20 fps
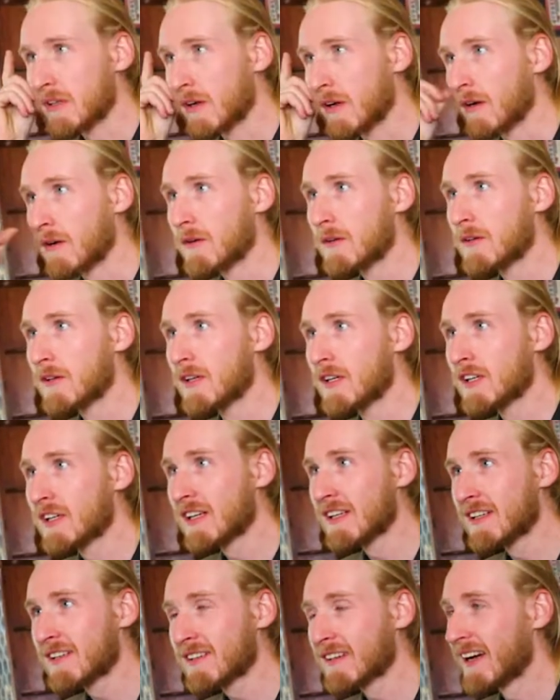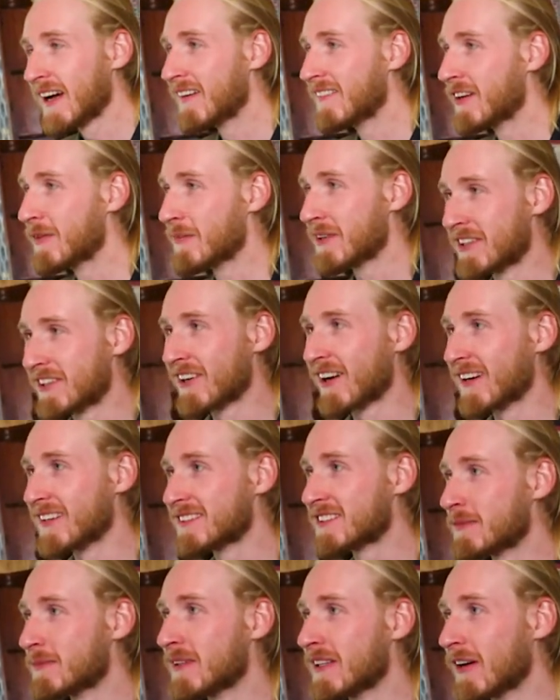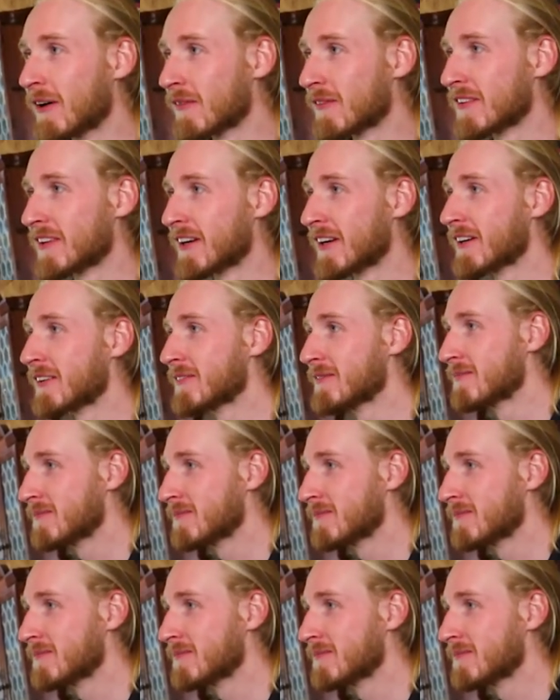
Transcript: there. Click, and then we cut to me over there.